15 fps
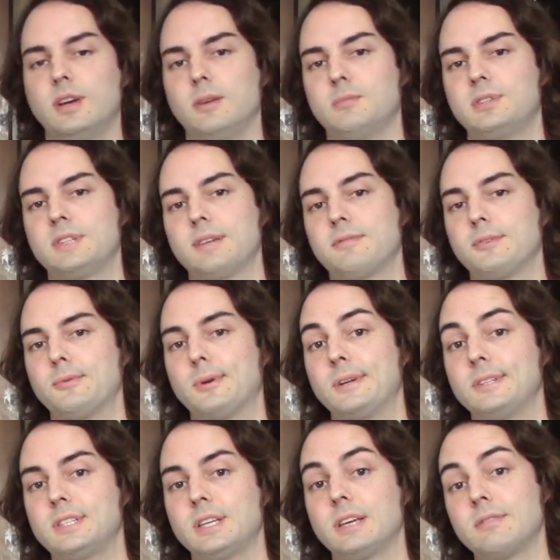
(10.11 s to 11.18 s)
but definitely
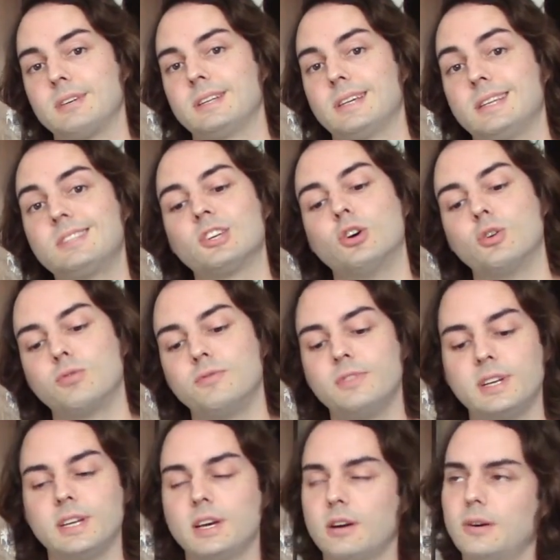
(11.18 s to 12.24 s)
wanted to give it its own
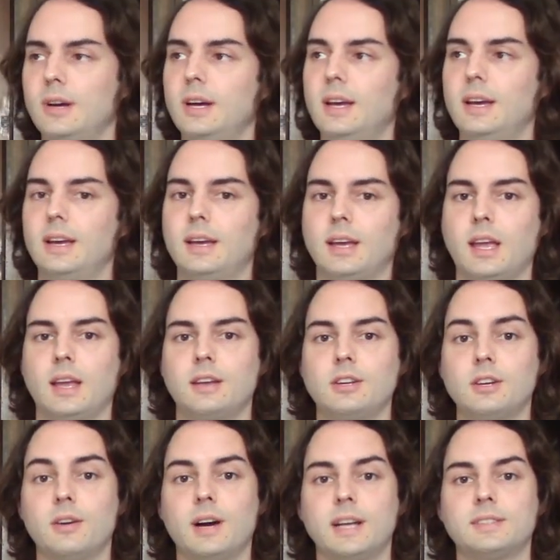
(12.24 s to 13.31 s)
video. And you
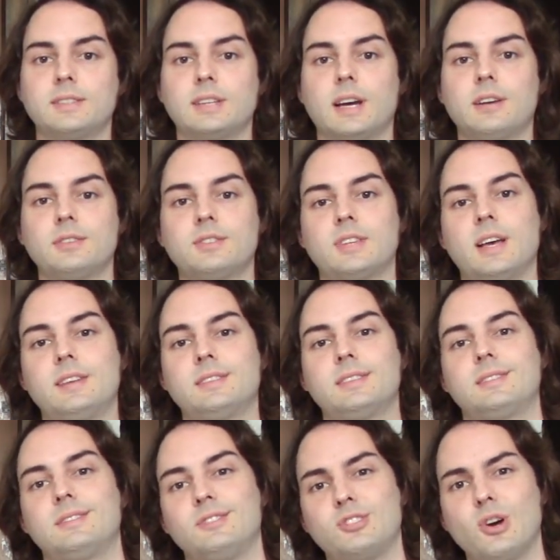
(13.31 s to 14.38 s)
know, as the title says,
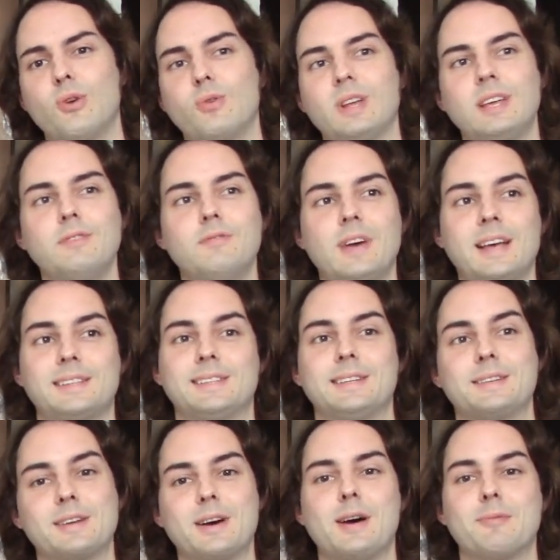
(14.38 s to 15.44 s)
it's don't invest
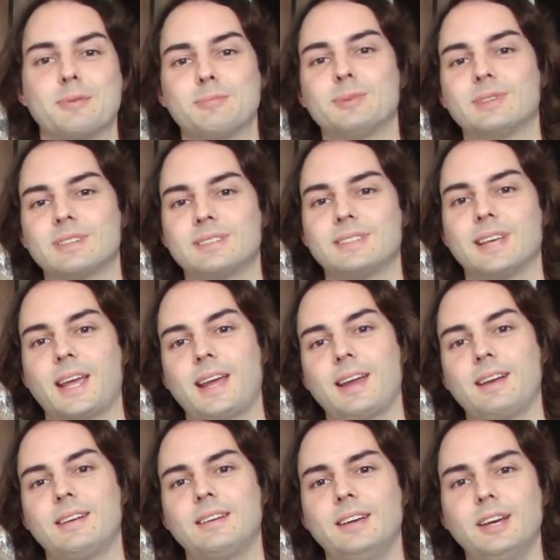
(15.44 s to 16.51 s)
in comic books.
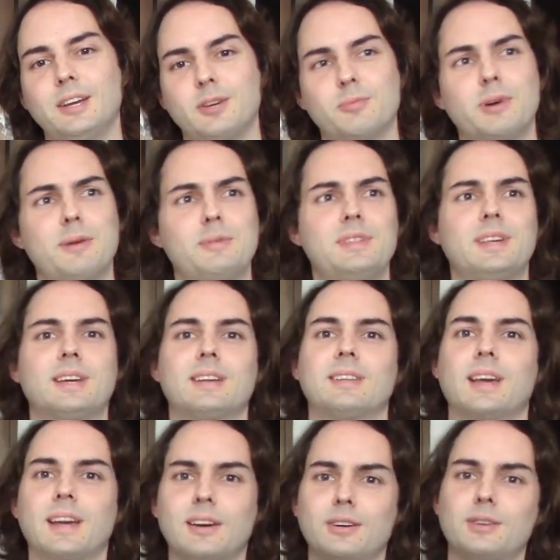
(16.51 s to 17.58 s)
And you're probably thinking
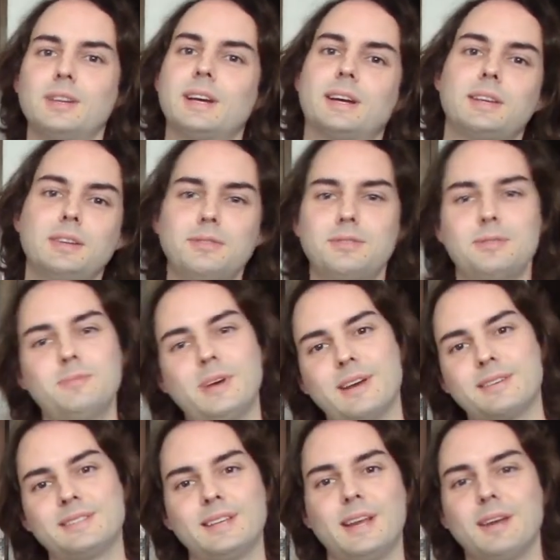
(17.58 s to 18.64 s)
like, oh, you got a YouTube
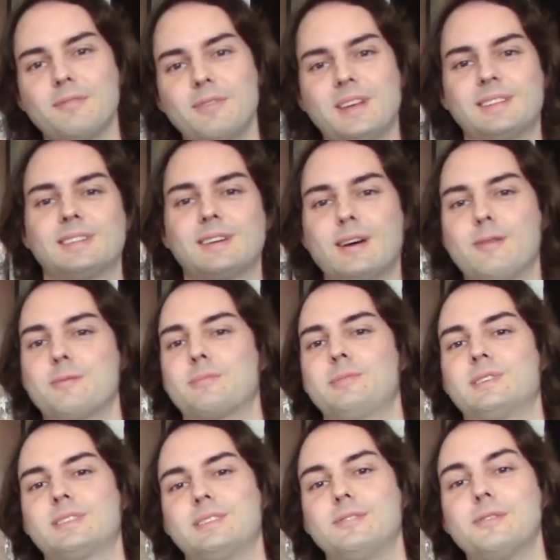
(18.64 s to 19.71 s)
banner saying invest in comic
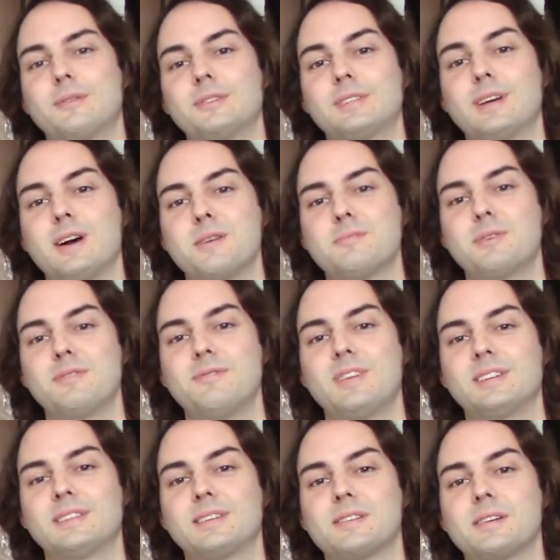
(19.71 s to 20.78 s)
books, and you always talk about
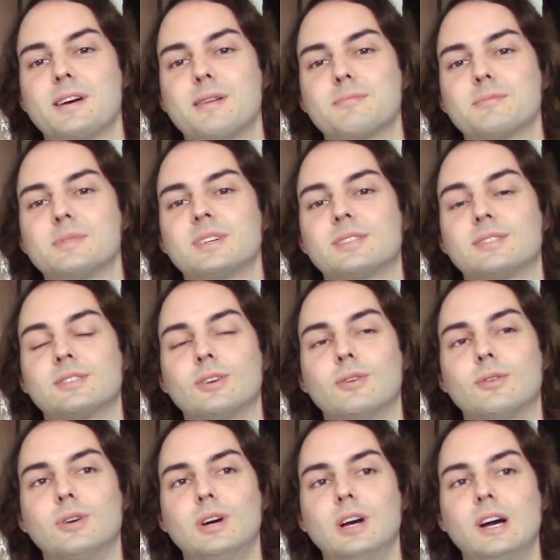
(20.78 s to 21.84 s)
investing in comic books,
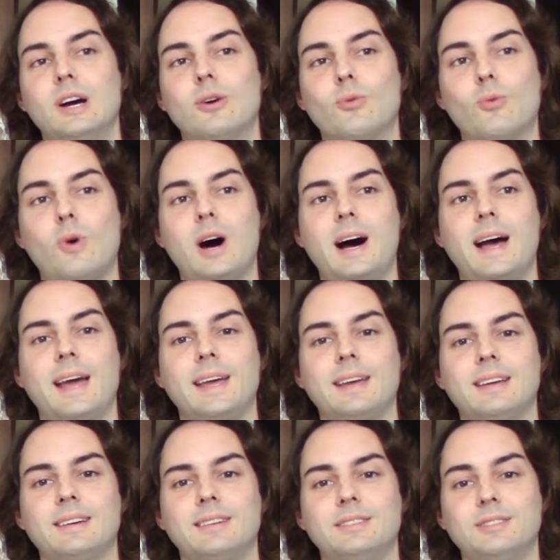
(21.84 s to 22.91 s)
so
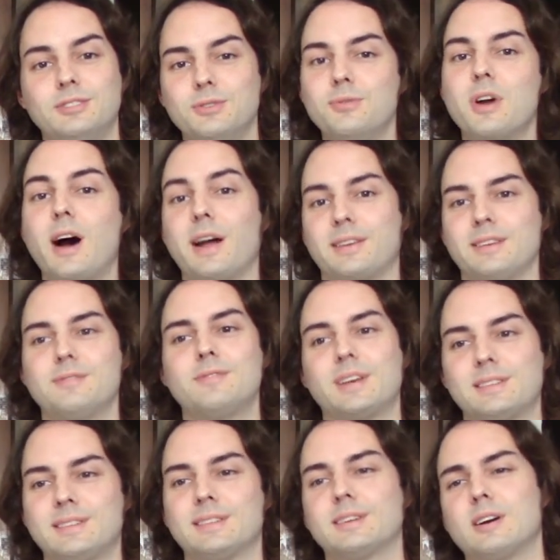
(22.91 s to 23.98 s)
why do not
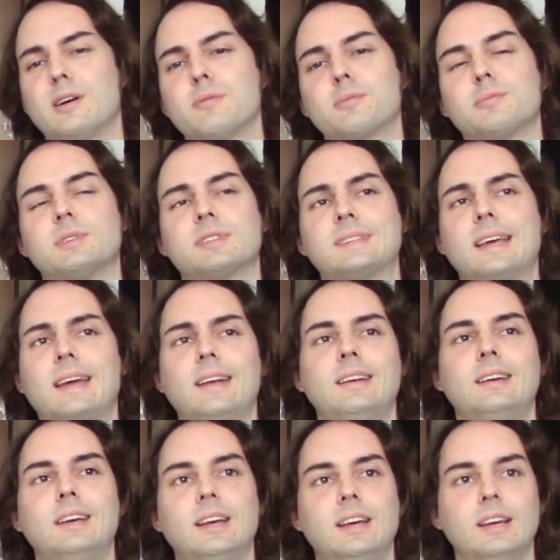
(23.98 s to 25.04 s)
invest in comic books?
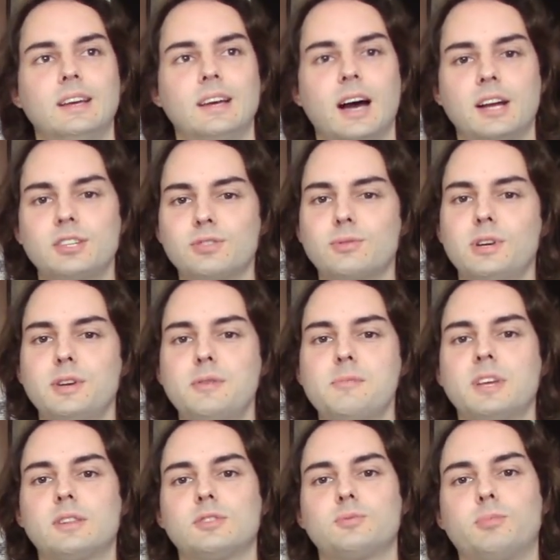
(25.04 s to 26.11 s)
And I just wanted to
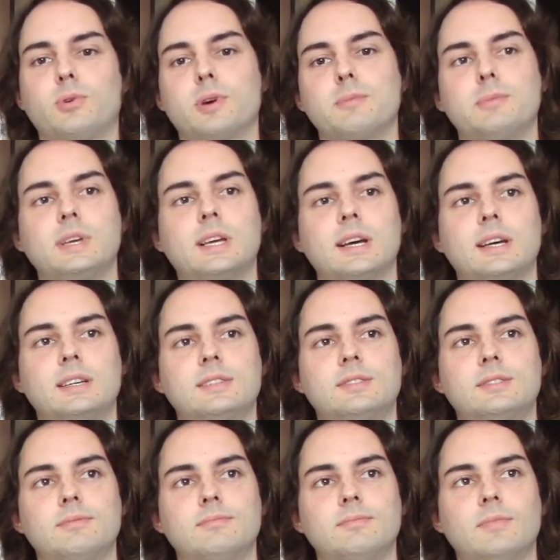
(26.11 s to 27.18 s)
make this point
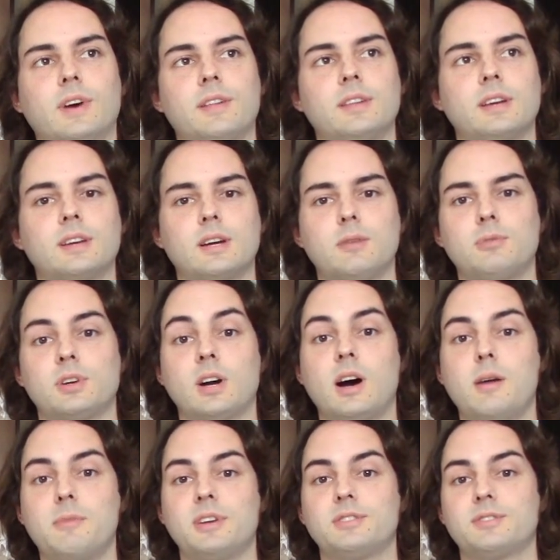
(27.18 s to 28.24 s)
because I think a couple
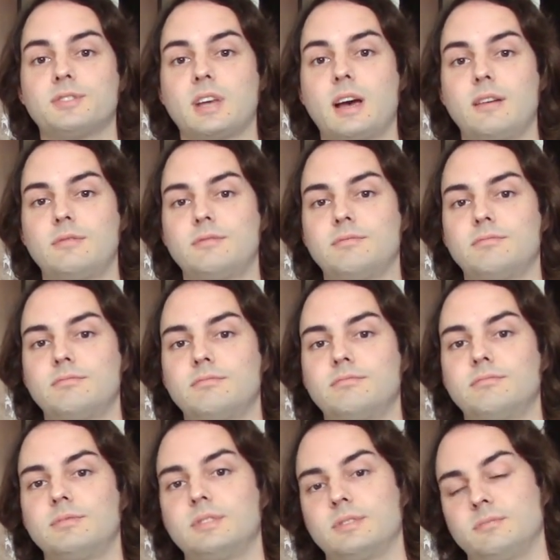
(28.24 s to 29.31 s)
commenters have
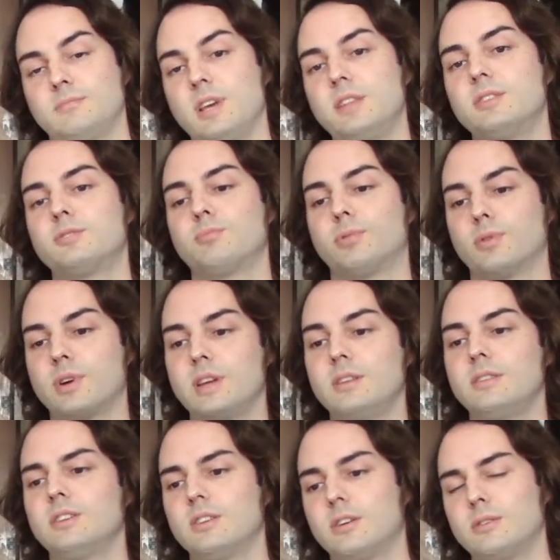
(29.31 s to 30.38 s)
made this
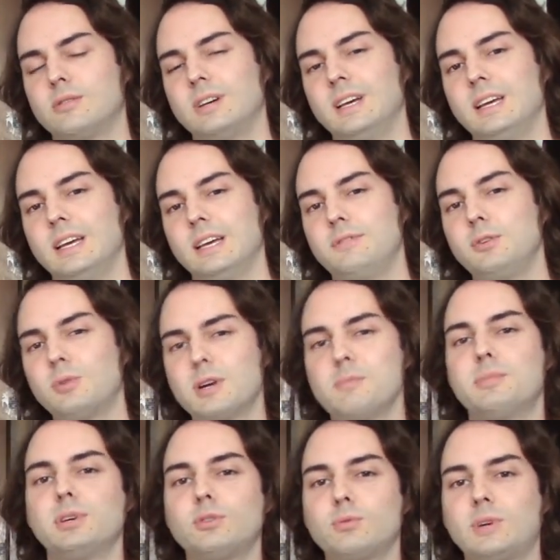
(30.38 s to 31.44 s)
point. You know, if you want to
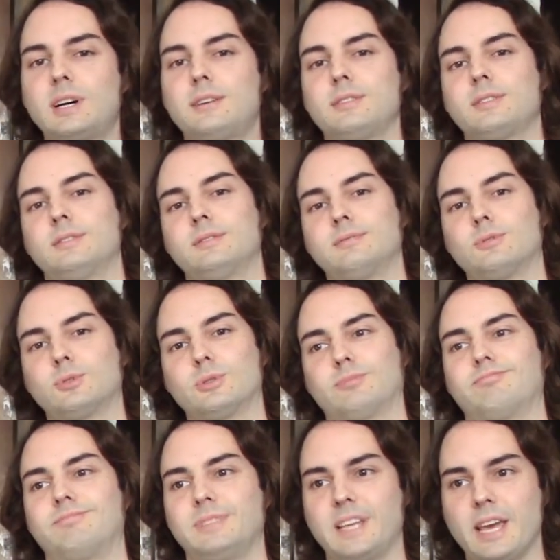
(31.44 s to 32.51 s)
build wealth
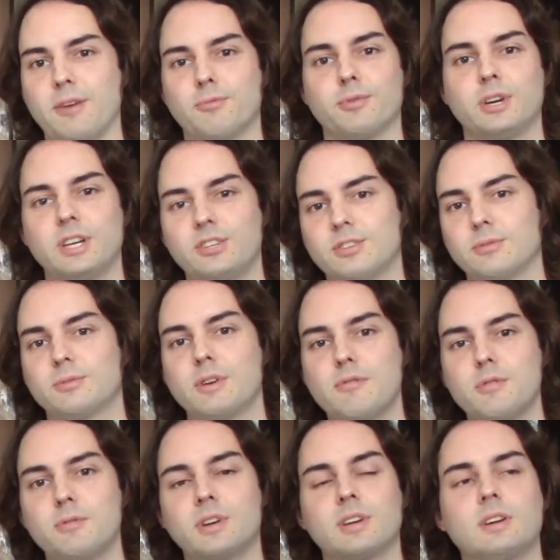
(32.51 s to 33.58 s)
or get rich or whatever
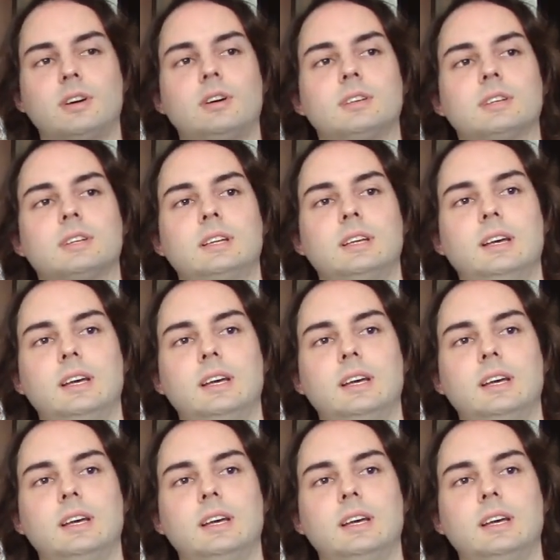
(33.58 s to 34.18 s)
you want to call it,